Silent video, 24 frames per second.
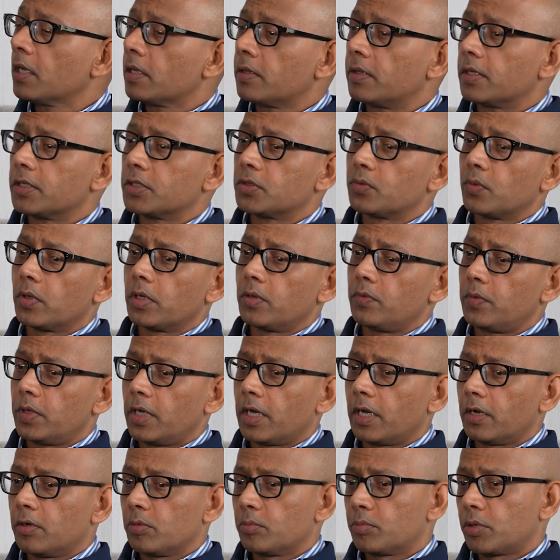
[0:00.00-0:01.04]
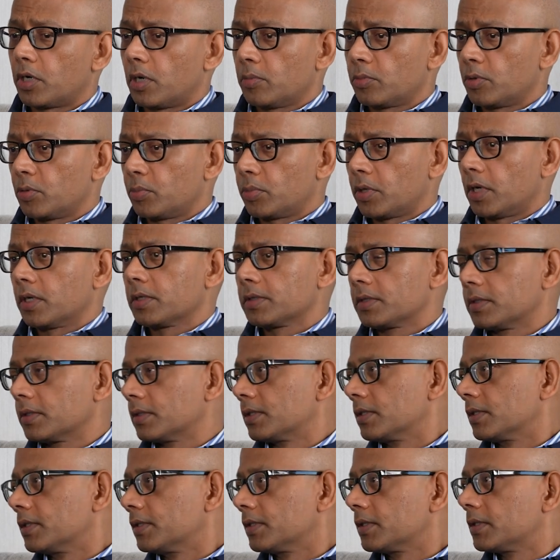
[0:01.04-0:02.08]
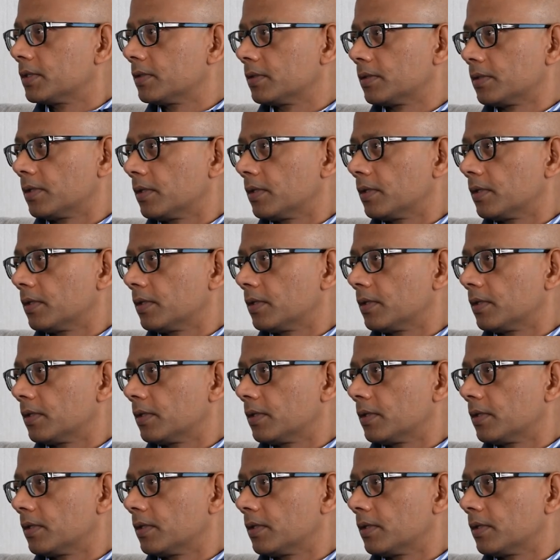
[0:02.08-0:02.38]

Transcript: That's why we have proper processes.